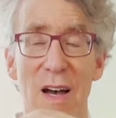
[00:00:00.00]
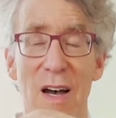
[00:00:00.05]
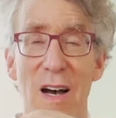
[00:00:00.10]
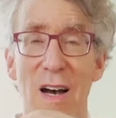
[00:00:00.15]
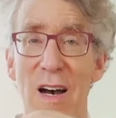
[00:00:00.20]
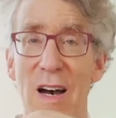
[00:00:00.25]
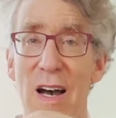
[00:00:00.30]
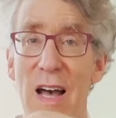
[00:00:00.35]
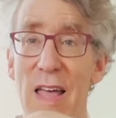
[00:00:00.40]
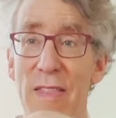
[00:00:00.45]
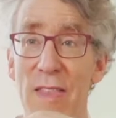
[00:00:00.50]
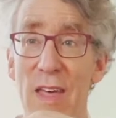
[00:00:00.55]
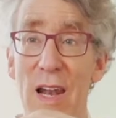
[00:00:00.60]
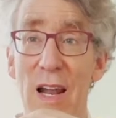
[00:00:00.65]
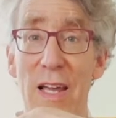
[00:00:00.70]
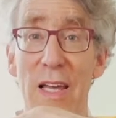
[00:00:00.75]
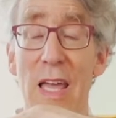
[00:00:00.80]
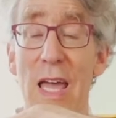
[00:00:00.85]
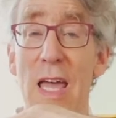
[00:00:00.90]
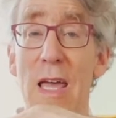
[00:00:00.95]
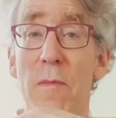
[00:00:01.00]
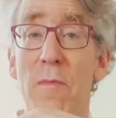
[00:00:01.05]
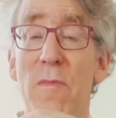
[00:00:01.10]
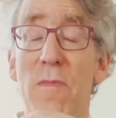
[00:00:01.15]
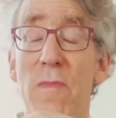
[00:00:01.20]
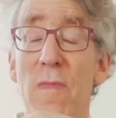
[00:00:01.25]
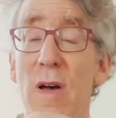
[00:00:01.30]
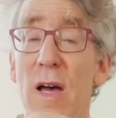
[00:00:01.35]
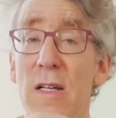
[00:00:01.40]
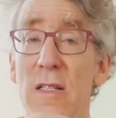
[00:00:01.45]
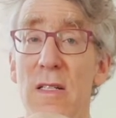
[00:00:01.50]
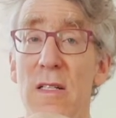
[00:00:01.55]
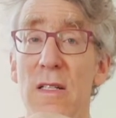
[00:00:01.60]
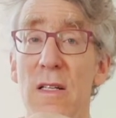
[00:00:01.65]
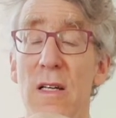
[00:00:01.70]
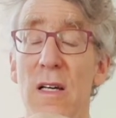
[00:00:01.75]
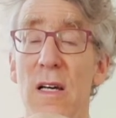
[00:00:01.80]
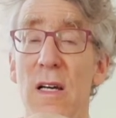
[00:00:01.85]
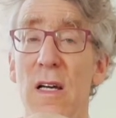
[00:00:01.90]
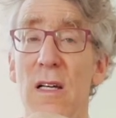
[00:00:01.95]
And then I came as
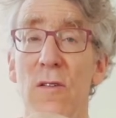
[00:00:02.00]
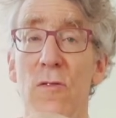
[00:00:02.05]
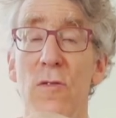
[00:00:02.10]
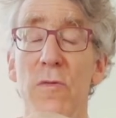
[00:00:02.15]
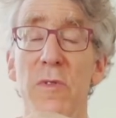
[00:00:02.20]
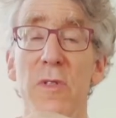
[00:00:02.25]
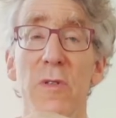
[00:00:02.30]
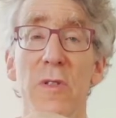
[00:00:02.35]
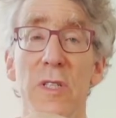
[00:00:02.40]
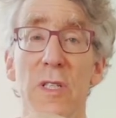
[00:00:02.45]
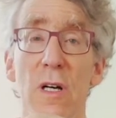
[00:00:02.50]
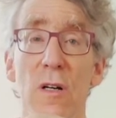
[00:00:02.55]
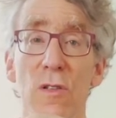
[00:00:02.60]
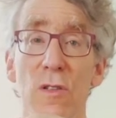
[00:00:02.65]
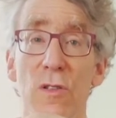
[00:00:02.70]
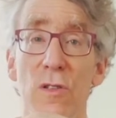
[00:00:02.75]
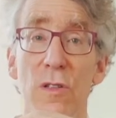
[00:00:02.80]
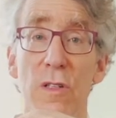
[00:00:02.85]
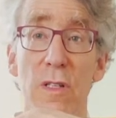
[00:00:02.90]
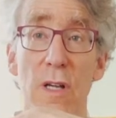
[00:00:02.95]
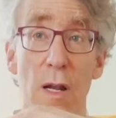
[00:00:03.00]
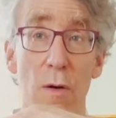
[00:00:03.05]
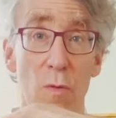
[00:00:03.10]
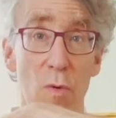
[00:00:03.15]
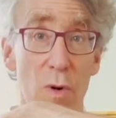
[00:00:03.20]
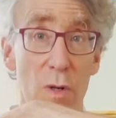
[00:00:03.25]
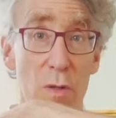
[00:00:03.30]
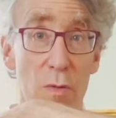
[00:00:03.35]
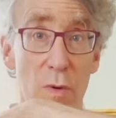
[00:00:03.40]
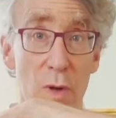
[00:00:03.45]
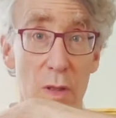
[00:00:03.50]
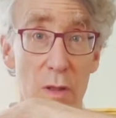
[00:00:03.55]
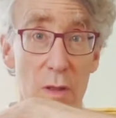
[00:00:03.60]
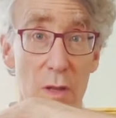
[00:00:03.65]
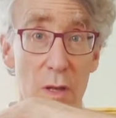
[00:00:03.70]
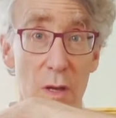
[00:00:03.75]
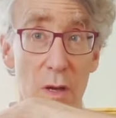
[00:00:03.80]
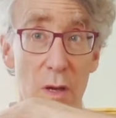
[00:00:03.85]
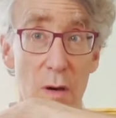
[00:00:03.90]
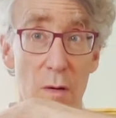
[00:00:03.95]
I grew into adulthood and worked with
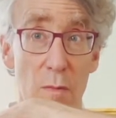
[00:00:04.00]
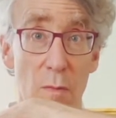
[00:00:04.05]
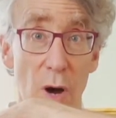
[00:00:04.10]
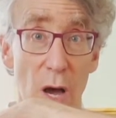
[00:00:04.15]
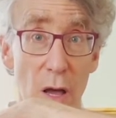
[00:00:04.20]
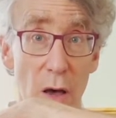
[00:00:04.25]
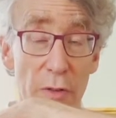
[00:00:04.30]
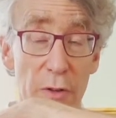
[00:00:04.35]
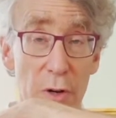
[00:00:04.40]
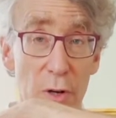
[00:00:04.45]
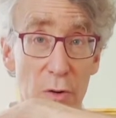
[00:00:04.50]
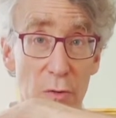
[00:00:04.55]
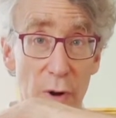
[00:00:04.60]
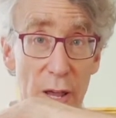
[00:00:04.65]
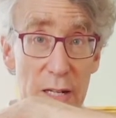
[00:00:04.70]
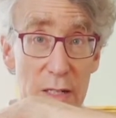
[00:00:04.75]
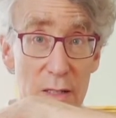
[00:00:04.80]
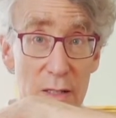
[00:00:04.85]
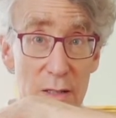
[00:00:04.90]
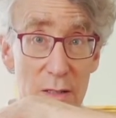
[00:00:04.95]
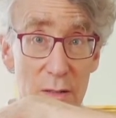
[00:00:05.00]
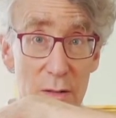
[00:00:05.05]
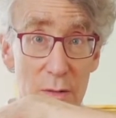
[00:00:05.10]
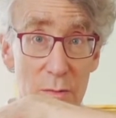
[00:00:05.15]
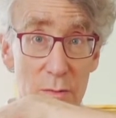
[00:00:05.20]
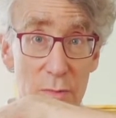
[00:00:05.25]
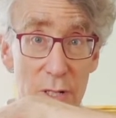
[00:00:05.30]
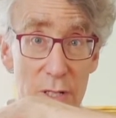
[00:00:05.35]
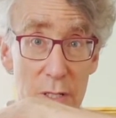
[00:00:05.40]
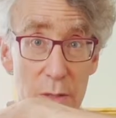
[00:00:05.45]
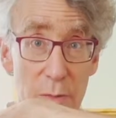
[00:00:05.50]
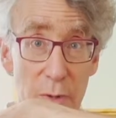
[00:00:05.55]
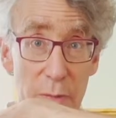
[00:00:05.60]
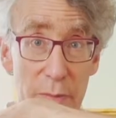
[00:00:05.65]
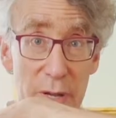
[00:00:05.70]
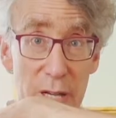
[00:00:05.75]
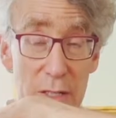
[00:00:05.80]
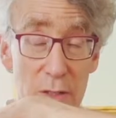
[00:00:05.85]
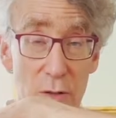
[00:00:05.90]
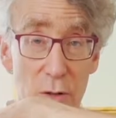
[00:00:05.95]
my other great principal
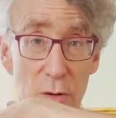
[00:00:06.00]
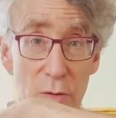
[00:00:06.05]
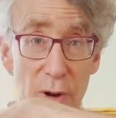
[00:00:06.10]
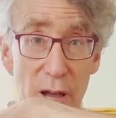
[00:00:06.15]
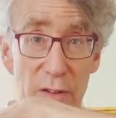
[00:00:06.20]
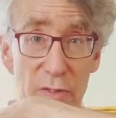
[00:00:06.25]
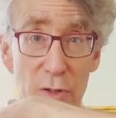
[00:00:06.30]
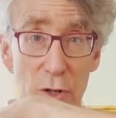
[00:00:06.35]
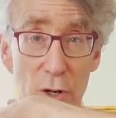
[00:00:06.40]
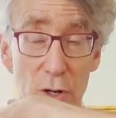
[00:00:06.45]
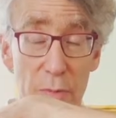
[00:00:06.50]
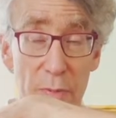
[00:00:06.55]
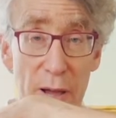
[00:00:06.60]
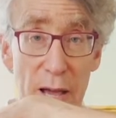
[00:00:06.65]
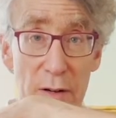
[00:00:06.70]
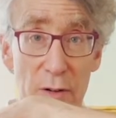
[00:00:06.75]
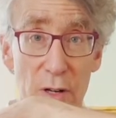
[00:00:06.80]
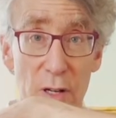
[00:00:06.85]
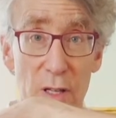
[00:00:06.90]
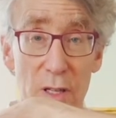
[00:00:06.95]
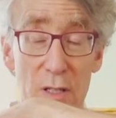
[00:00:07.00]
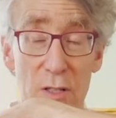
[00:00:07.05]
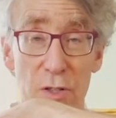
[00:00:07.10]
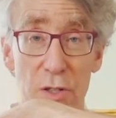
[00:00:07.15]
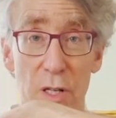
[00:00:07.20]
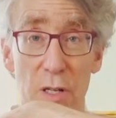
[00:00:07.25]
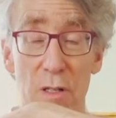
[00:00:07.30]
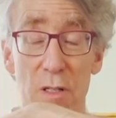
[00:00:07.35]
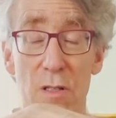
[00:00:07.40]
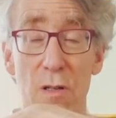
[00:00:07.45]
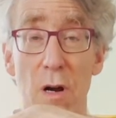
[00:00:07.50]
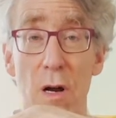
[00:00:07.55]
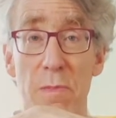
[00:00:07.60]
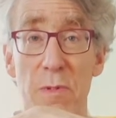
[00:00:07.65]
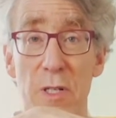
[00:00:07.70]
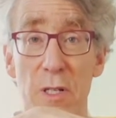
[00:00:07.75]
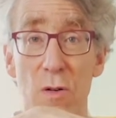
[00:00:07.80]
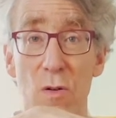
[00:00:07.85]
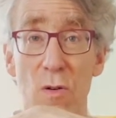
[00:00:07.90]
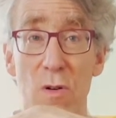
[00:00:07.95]
mentor, Ralph Kirkpatrick, genius
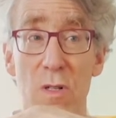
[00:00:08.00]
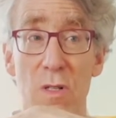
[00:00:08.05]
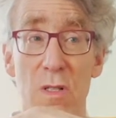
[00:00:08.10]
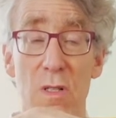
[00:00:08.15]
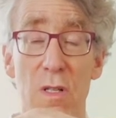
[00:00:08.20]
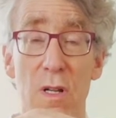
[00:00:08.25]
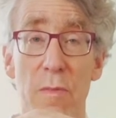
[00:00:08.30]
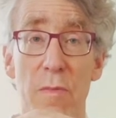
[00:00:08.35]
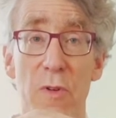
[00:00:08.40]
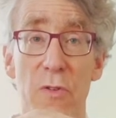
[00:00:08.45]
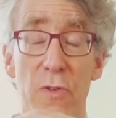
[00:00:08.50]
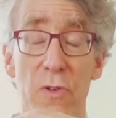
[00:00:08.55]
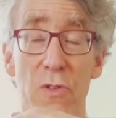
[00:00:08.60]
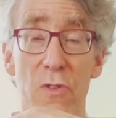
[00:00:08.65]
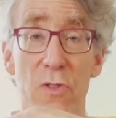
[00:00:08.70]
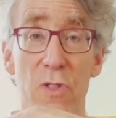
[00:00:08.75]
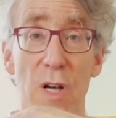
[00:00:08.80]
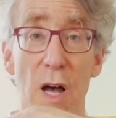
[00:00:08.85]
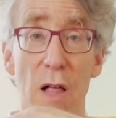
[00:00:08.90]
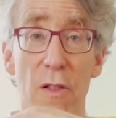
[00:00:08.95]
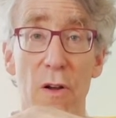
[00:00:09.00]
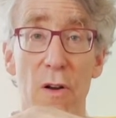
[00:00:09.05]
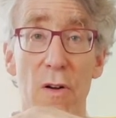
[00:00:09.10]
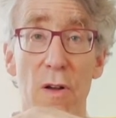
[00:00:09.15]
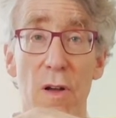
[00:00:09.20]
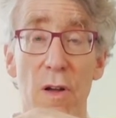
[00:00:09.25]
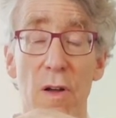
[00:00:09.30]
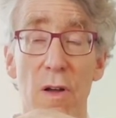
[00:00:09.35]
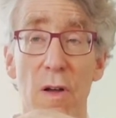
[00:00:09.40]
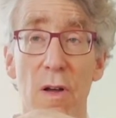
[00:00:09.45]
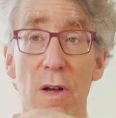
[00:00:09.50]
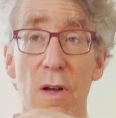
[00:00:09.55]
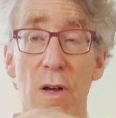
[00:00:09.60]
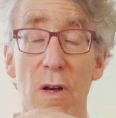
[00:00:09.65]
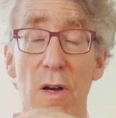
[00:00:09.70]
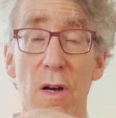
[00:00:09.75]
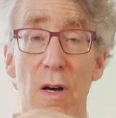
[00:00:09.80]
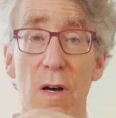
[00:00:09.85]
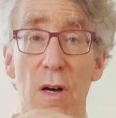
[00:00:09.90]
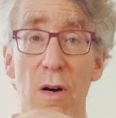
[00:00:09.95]
harpsichordist and musical scholar,
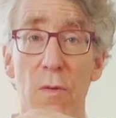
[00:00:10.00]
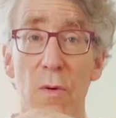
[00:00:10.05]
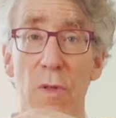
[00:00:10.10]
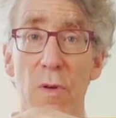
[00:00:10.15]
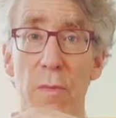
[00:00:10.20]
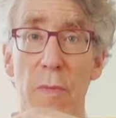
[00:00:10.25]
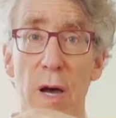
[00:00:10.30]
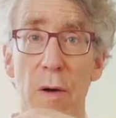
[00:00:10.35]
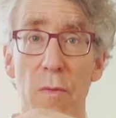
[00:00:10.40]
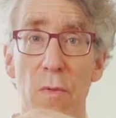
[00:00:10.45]
with whom I